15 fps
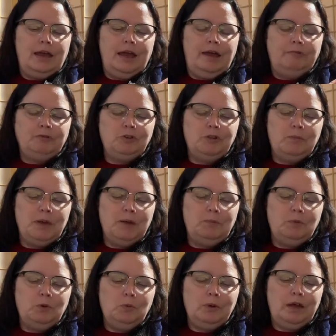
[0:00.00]
After the
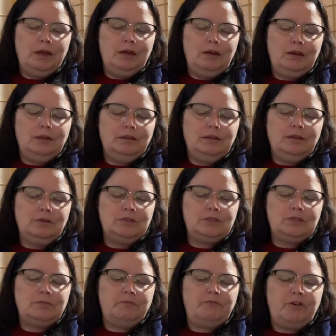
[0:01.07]
bamboo rayon, there's
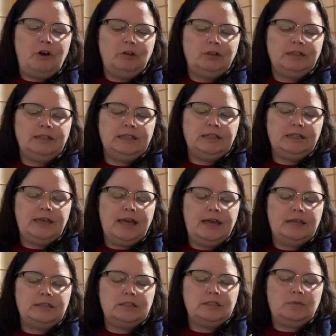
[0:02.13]
some Falkland
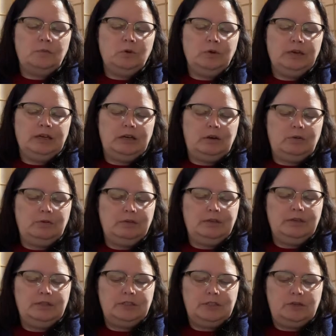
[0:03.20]
and some merino.
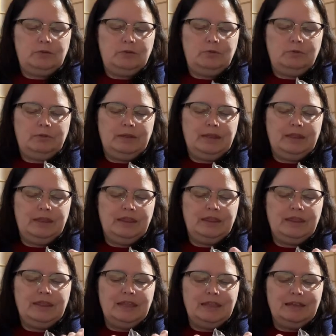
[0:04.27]
So
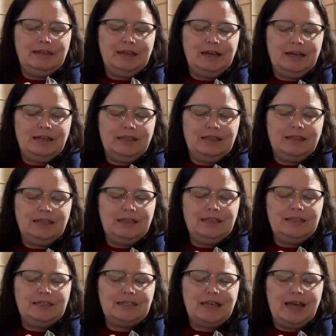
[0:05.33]
th
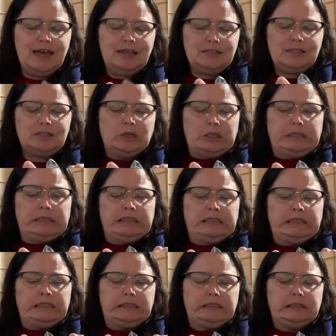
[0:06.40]
this has
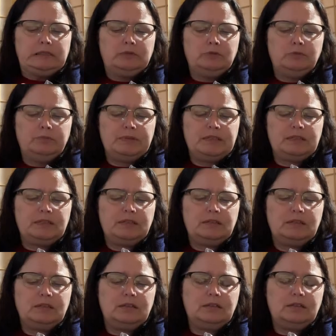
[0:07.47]
Oops,
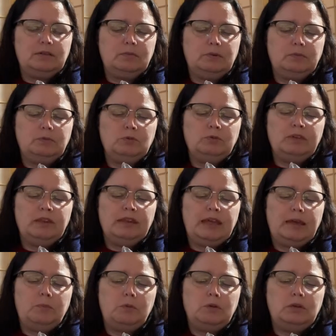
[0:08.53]
I ripped through the
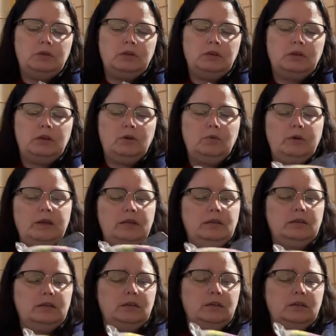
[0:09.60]
label. Oh well.